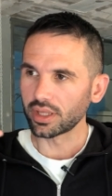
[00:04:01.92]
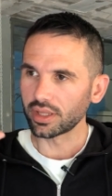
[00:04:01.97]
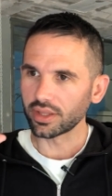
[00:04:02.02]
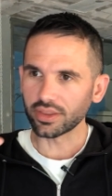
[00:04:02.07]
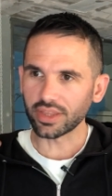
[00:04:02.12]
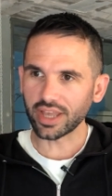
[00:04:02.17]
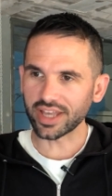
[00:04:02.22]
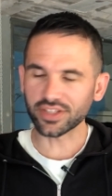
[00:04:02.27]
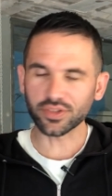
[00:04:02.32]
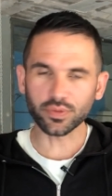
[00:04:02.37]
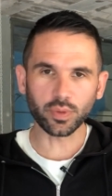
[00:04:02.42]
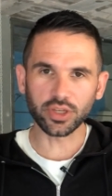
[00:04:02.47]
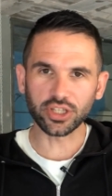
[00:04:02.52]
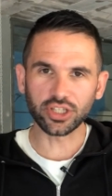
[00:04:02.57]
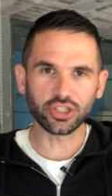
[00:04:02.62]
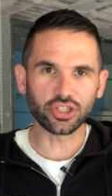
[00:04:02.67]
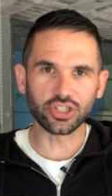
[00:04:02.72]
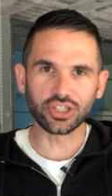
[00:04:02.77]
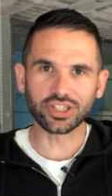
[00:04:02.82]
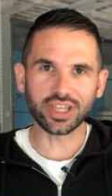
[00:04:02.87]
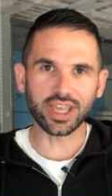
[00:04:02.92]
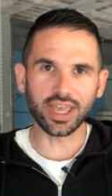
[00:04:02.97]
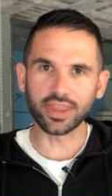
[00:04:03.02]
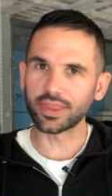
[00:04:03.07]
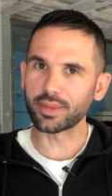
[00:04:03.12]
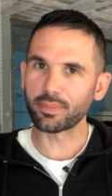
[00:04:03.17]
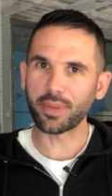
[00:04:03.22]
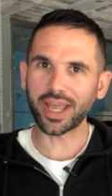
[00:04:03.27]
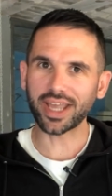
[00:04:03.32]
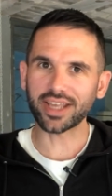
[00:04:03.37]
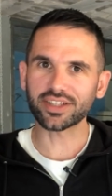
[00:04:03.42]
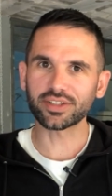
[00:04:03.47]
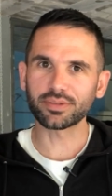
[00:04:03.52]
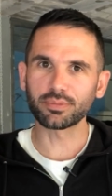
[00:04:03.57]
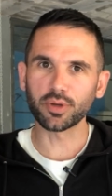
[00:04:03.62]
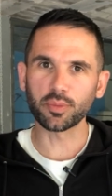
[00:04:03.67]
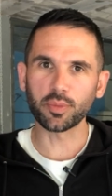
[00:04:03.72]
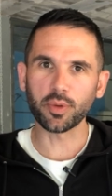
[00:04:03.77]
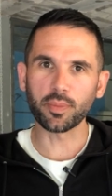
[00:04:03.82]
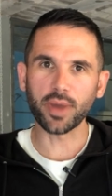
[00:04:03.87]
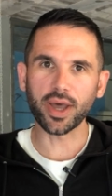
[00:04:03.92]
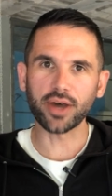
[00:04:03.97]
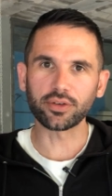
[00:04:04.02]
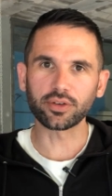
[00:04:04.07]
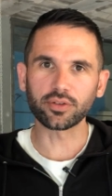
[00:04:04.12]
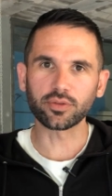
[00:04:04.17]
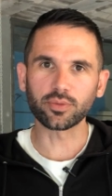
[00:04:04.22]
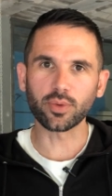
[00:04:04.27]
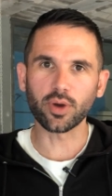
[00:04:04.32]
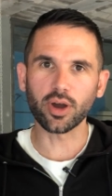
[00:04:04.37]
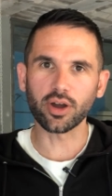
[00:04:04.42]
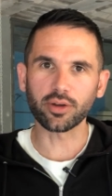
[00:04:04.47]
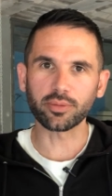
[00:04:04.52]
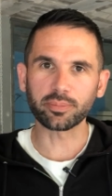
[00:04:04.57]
That's when you just get the maximum amount of work,